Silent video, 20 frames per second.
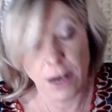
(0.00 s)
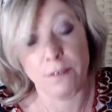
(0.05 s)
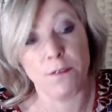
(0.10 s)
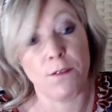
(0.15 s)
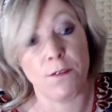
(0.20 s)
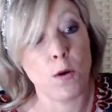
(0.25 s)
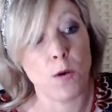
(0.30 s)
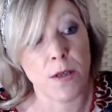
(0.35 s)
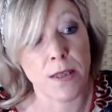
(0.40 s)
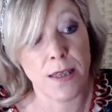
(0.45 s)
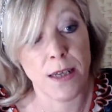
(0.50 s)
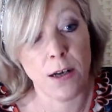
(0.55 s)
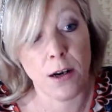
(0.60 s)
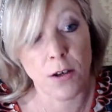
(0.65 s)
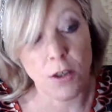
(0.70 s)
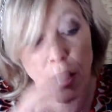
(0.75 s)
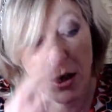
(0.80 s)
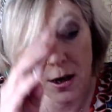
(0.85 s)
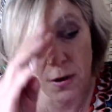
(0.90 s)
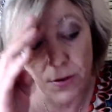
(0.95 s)
focusing
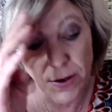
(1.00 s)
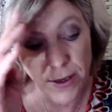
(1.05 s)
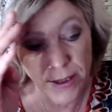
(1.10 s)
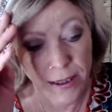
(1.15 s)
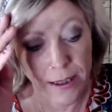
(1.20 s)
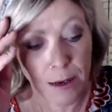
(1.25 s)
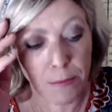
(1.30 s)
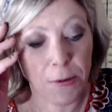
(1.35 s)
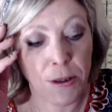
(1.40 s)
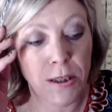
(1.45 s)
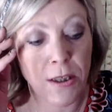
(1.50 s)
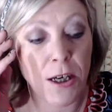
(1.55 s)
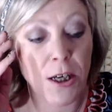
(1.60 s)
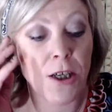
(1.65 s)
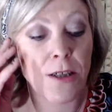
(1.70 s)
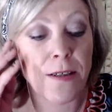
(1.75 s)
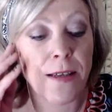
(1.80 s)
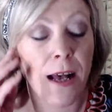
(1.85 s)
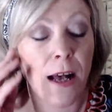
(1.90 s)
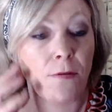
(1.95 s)
on you, establishing
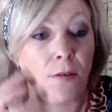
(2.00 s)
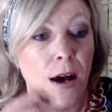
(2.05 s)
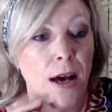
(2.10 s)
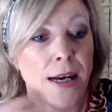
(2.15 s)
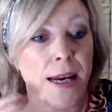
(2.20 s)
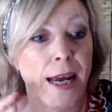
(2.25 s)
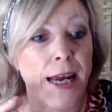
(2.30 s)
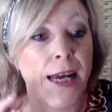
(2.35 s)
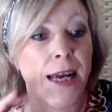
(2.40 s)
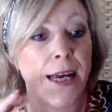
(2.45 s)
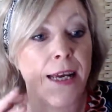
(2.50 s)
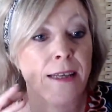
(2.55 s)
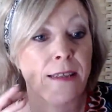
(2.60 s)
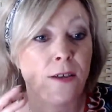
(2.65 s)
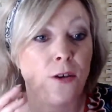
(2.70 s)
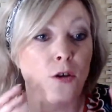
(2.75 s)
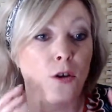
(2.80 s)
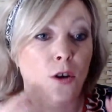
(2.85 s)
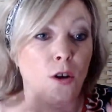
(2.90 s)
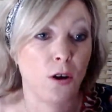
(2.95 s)
yourself, and it is
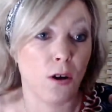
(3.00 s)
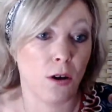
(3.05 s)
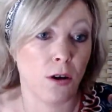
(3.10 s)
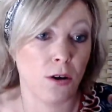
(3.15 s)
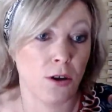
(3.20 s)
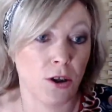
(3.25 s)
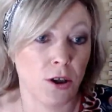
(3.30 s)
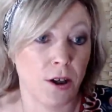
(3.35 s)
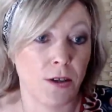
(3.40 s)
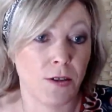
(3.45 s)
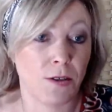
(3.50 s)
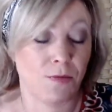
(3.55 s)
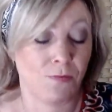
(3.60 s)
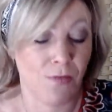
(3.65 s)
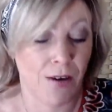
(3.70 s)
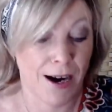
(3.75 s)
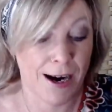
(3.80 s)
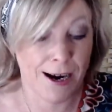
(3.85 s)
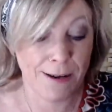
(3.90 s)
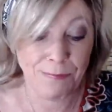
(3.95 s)
gorgeous,
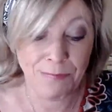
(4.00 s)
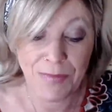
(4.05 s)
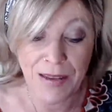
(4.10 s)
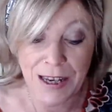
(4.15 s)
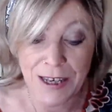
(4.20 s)
right?